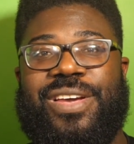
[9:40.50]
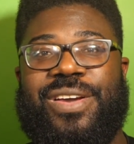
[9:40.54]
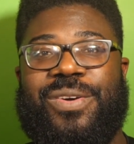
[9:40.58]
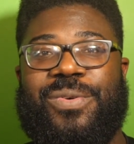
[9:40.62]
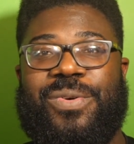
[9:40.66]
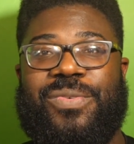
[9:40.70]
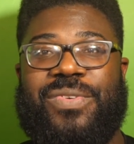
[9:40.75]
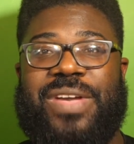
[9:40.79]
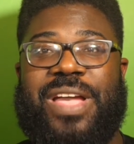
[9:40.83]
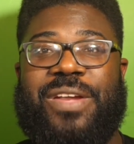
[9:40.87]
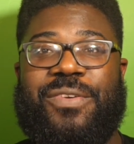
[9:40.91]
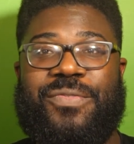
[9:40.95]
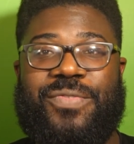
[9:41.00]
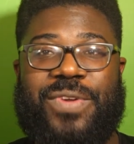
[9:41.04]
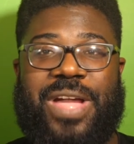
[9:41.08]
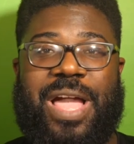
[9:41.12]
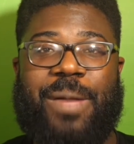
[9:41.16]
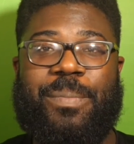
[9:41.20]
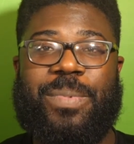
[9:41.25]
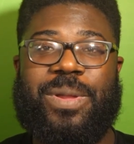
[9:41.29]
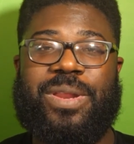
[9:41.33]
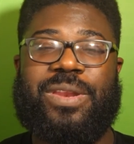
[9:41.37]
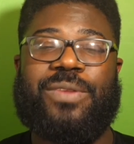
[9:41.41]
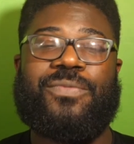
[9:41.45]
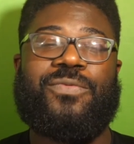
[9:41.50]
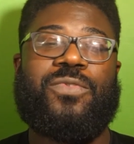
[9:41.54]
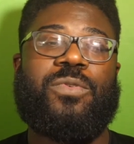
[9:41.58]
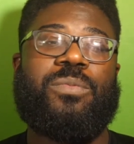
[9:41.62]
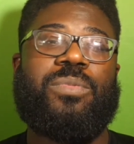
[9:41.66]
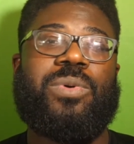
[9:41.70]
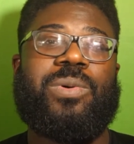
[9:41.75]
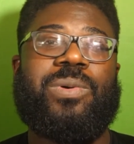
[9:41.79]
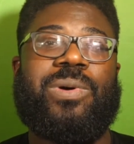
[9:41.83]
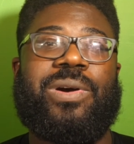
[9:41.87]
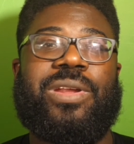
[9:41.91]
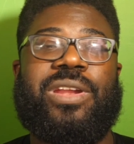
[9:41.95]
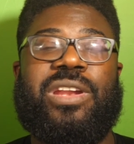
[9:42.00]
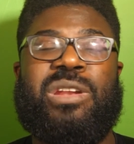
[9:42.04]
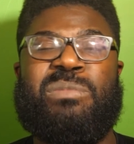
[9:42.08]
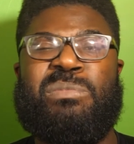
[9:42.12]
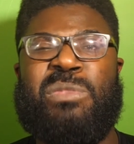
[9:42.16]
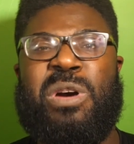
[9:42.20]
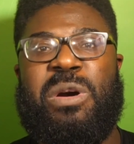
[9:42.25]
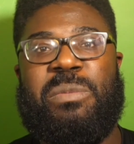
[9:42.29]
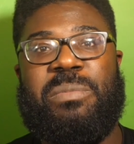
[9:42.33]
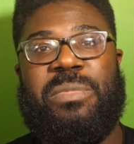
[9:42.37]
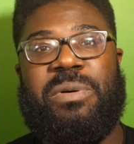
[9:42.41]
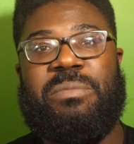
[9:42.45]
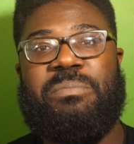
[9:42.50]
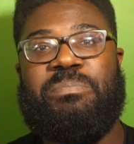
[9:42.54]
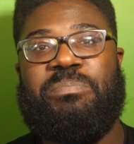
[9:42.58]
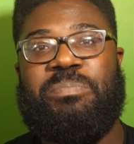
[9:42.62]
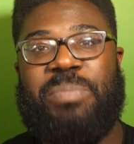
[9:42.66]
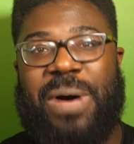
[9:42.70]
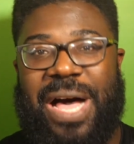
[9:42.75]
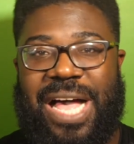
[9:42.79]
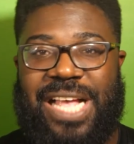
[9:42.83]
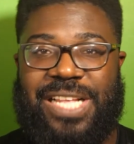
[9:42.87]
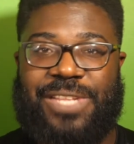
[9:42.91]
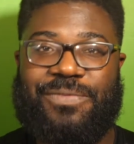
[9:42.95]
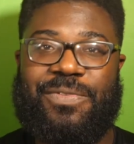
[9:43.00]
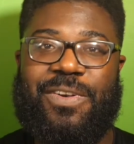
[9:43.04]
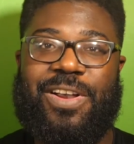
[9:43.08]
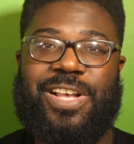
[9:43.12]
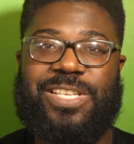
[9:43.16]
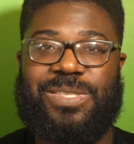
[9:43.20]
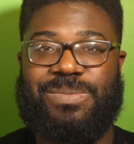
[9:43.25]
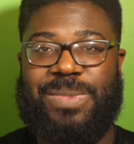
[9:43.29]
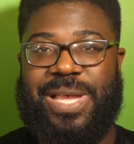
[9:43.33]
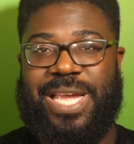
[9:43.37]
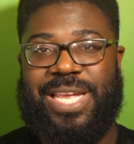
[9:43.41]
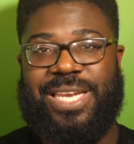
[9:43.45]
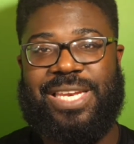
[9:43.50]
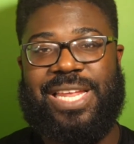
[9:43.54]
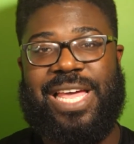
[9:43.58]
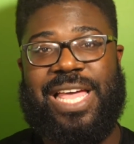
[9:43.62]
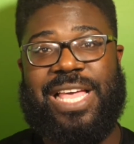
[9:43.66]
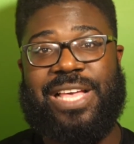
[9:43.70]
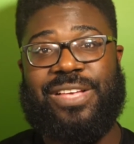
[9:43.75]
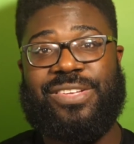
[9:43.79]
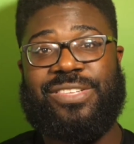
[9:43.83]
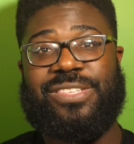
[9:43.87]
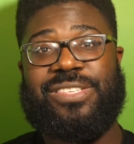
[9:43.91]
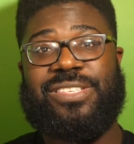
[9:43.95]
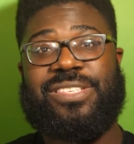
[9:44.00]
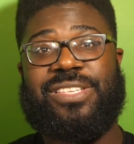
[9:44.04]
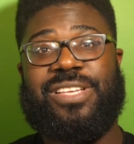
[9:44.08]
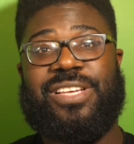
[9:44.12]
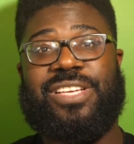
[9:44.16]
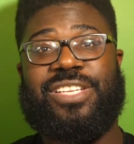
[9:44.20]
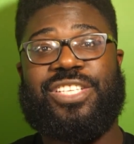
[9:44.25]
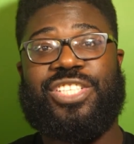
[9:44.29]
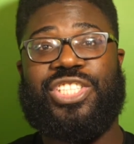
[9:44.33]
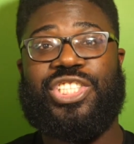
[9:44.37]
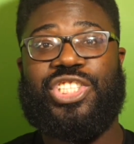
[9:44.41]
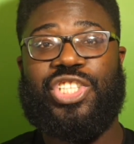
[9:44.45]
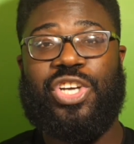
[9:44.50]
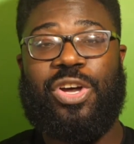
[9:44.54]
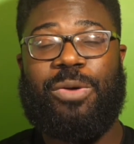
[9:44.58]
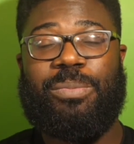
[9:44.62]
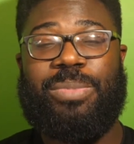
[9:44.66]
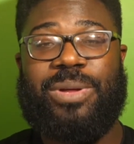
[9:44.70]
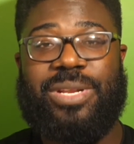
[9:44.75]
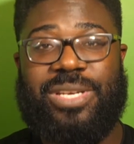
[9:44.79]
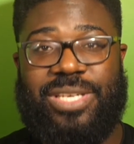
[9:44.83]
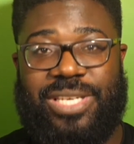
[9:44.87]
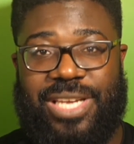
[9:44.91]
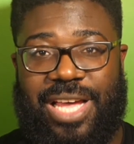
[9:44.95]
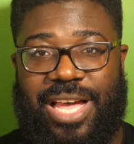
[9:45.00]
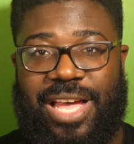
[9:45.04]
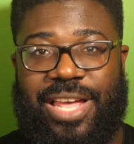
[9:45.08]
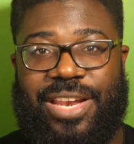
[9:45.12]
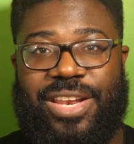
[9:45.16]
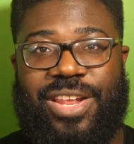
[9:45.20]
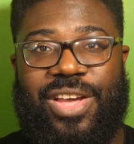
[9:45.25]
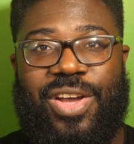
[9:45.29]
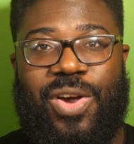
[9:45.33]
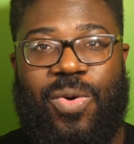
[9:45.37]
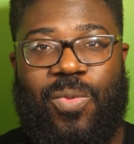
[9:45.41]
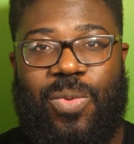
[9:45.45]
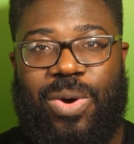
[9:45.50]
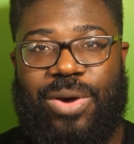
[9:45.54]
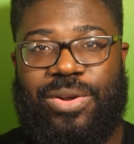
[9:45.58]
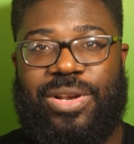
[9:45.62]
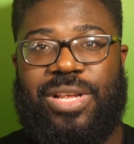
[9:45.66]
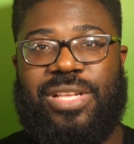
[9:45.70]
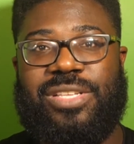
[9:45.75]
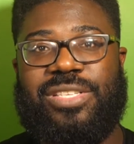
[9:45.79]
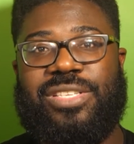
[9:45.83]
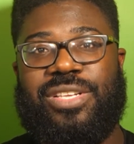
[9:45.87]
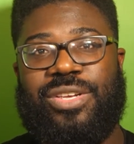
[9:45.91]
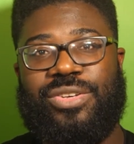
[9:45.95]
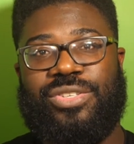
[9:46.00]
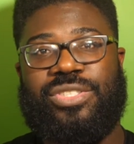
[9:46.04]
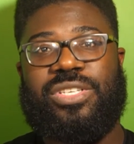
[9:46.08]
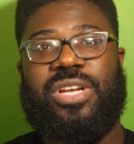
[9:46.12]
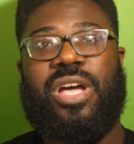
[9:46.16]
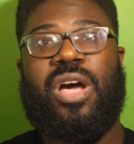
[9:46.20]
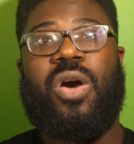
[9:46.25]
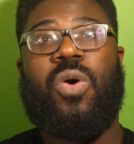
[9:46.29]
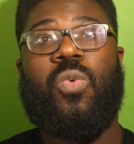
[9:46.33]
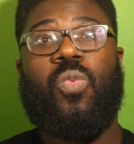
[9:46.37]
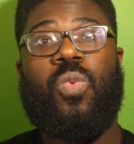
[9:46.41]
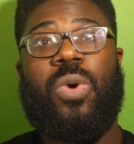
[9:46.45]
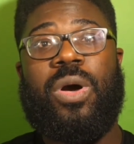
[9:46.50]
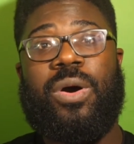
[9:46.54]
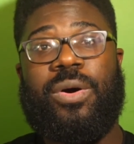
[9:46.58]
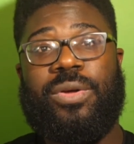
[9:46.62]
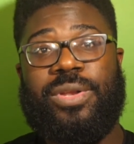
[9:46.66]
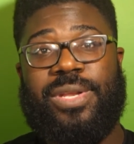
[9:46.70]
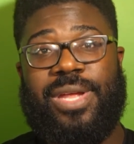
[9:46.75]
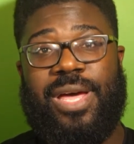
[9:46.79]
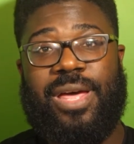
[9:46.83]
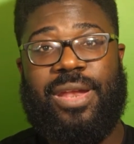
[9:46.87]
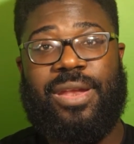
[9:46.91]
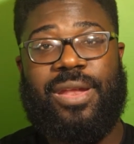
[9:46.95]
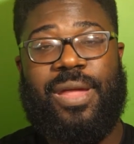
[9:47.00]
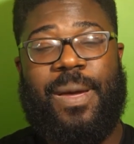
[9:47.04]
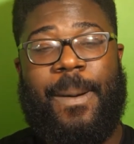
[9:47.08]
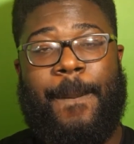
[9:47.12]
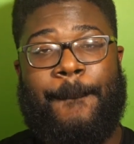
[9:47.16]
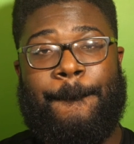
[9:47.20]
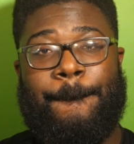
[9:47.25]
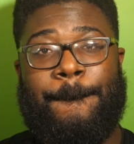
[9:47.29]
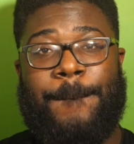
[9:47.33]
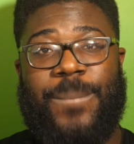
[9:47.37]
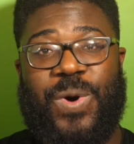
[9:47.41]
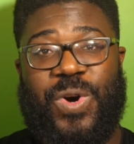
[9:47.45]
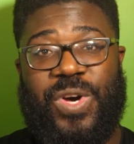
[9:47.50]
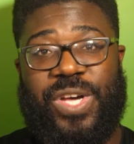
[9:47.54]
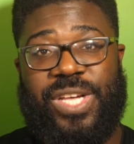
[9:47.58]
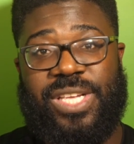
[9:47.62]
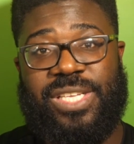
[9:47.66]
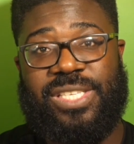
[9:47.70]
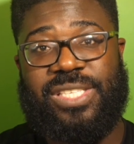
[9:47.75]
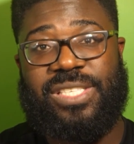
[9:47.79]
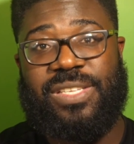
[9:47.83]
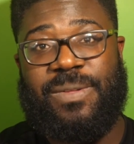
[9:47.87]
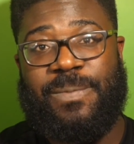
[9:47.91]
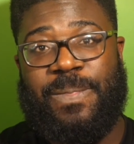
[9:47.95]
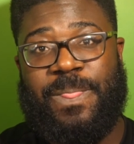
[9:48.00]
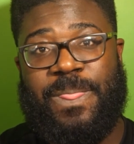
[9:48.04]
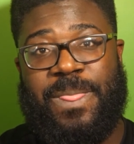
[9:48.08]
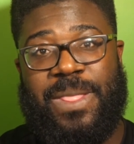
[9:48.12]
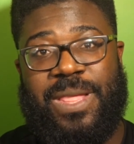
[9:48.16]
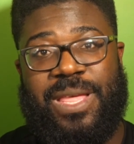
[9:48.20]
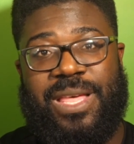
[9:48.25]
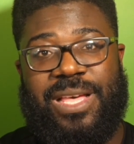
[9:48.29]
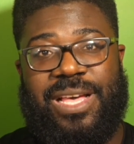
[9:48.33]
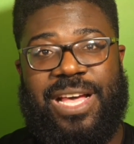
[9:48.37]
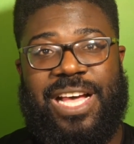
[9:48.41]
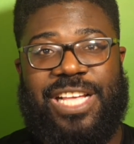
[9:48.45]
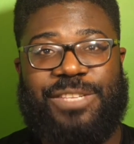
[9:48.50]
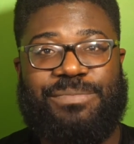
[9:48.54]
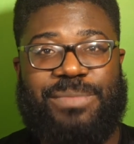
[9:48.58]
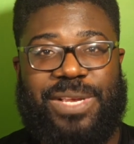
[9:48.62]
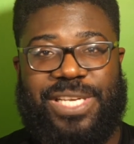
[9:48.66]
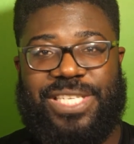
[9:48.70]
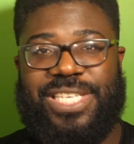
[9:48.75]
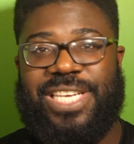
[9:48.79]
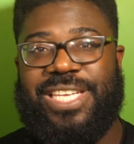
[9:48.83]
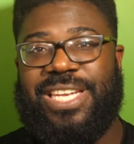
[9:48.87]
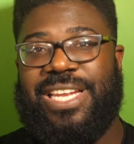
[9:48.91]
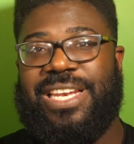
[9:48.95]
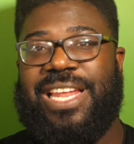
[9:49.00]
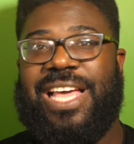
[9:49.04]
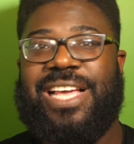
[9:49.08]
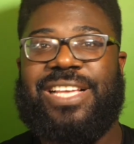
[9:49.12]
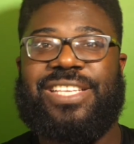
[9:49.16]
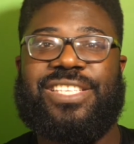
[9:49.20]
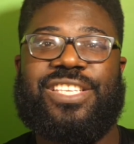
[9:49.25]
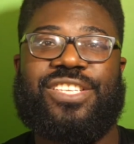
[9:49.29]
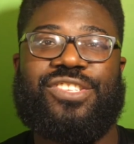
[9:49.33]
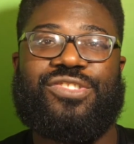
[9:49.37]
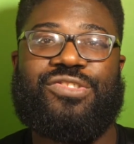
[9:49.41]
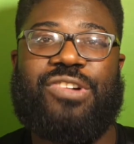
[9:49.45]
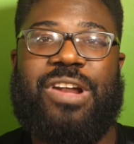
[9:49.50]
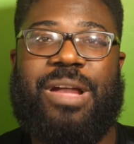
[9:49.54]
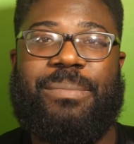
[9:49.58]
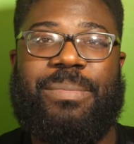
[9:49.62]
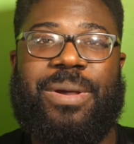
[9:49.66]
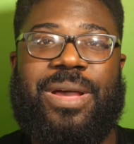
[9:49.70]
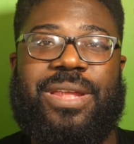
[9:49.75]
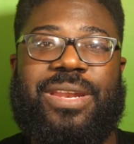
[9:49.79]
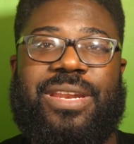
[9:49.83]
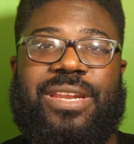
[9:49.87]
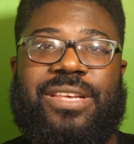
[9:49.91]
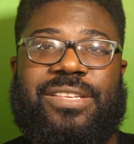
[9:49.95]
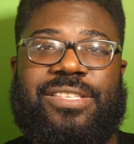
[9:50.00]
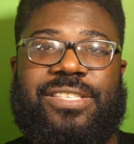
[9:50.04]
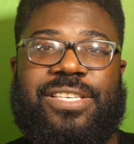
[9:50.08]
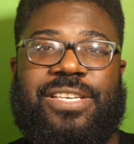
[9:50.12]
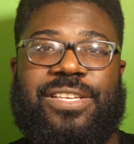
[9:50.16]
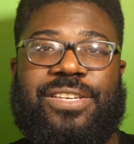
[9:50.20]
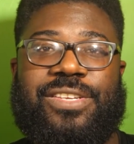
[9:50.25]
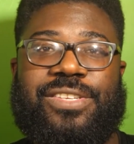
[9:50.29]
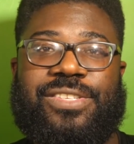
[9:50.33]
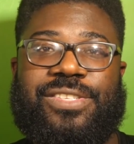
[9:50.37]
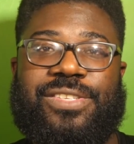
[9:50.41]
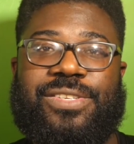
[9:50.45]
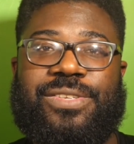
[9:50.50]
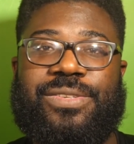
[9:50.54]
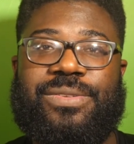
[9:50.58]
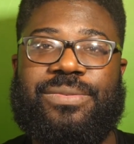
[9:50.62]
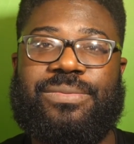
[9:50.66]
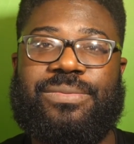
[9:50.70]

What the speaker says: with everything happening in the football world at the moment. But as far as Man United is concerned, job done. Well done, Solskjaer. Well done, boys. Guys, make sure you hit the like and subscribe button. I'll see you all soon.